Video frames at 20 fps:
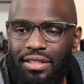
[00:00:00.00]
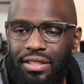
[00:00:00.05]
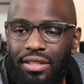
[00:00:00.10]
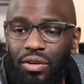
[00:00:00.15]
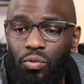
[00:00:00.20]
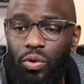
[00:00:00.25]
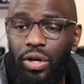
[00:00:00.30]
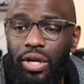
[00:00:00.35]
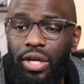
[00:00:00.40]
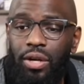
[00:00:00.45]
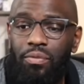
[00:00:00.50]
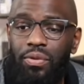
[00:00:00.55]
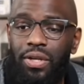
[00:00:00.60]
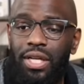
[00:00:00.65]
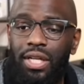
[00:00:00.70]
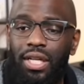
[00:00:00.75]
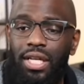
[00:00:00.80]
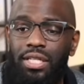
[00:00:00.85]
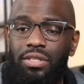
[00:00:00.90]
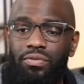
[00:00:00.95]
Where can we
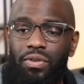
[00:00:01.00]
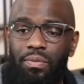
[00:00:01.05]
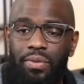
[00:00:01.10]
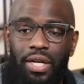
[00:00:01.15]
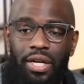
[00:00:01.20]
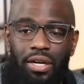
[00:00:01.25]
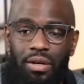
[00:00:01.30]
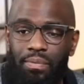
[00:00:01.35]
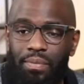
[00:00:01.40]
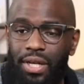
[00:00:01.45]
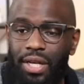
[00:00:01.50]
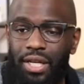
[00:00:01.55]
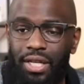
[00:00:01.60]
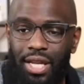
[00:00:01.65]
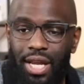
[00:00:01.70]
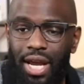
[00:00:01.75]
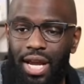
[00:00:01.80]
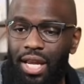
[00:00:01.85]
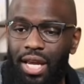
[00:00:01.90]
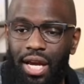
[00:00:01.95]
get lessons from?
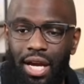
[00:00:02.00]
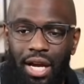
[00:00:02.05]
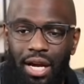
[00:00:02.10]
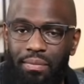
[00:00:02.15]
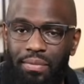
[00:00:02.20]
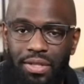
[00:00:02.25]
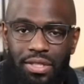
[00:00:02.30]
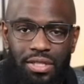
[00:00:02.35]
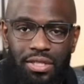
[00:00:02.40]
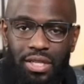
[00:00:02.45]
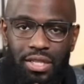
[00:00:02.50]
DerekBennett.com.